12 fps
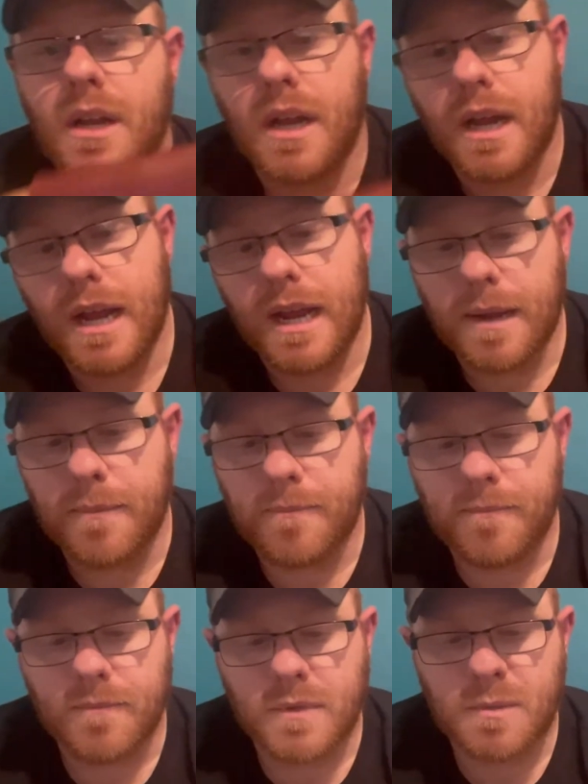
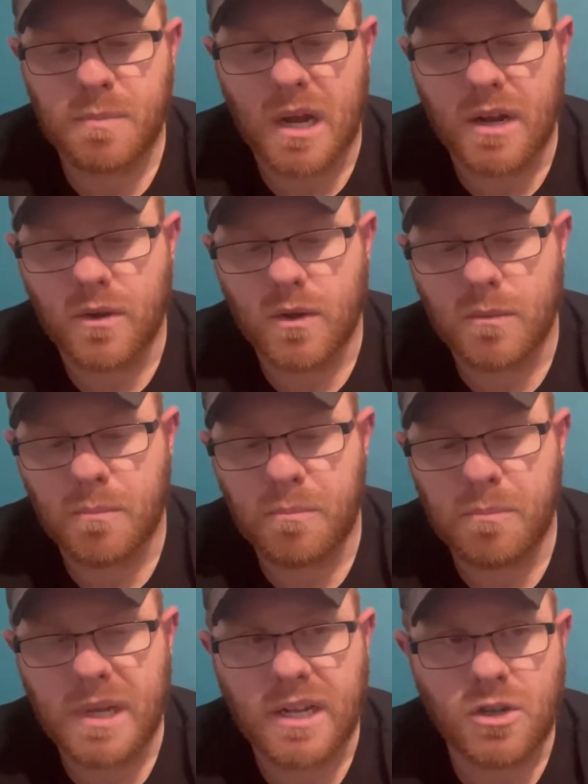um, splattered
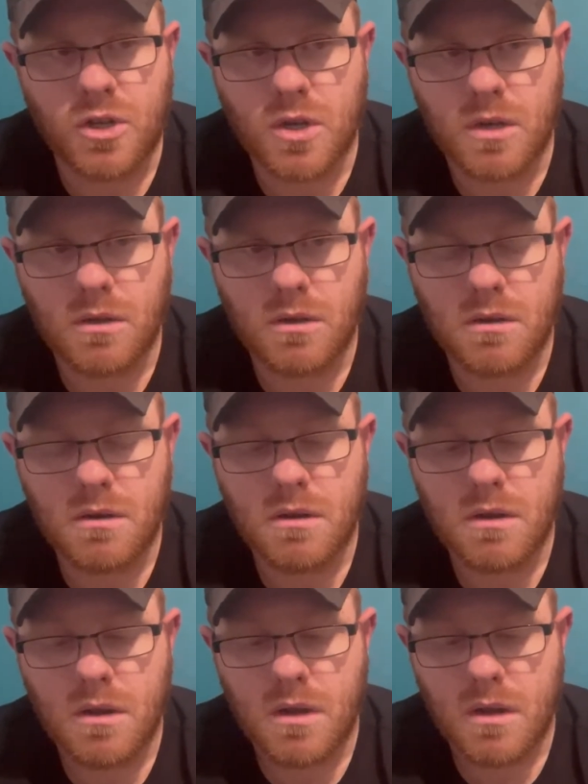beech,
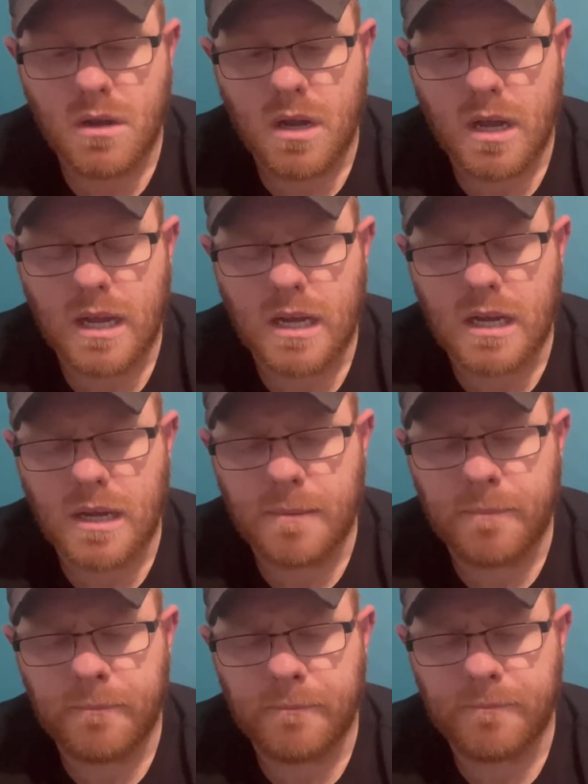
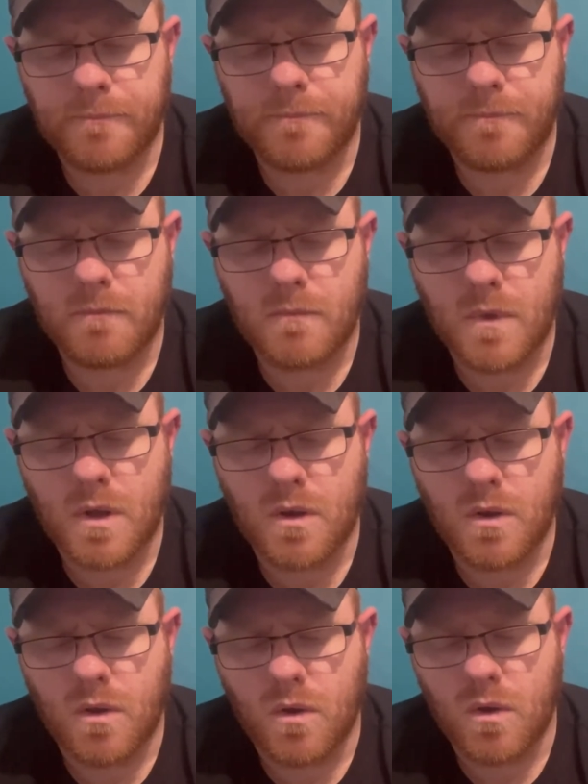um,
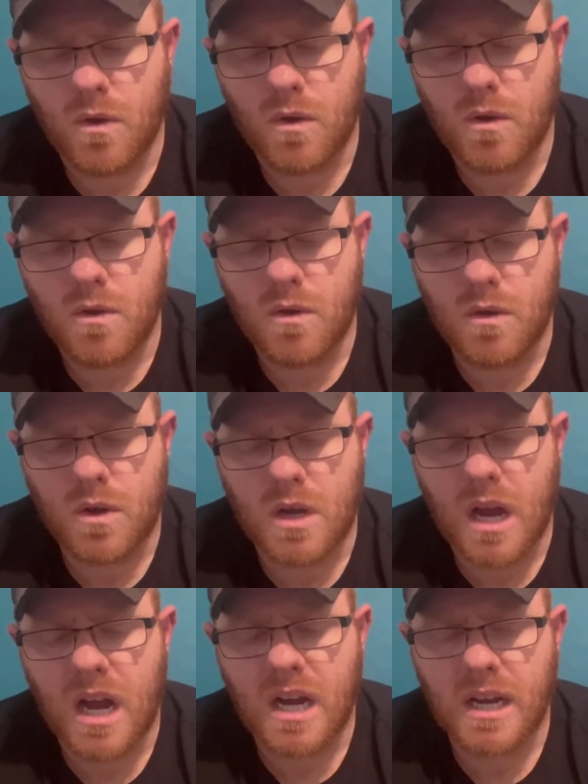and
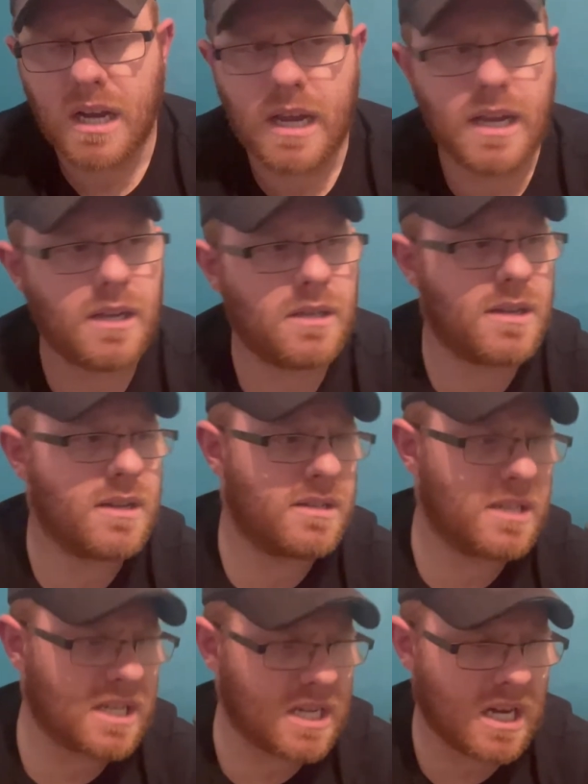uh, is
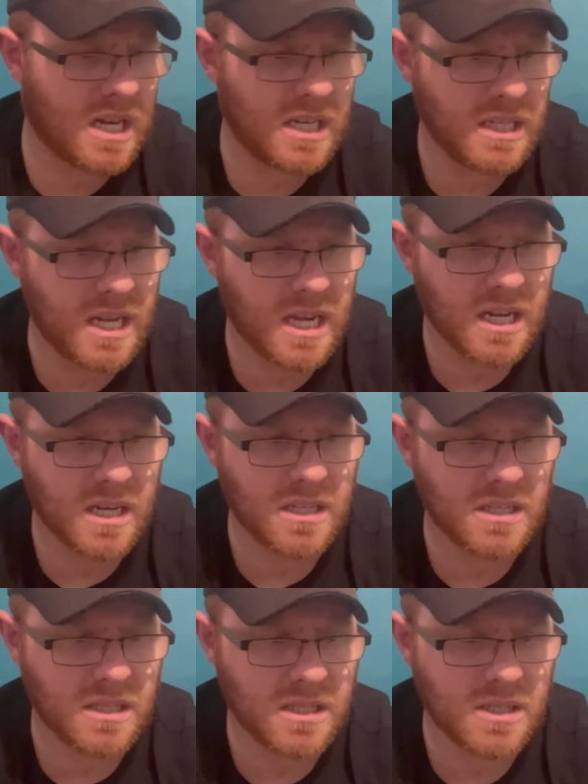it Kydex
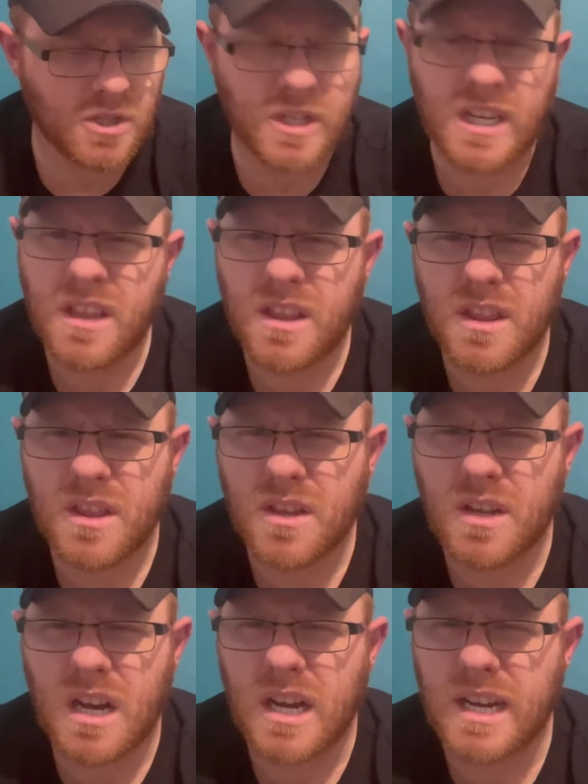sheath,
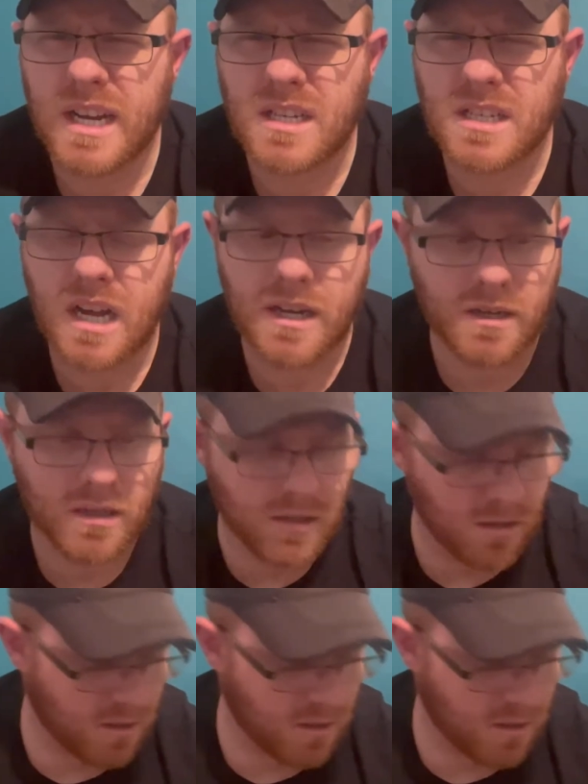Kydex handle,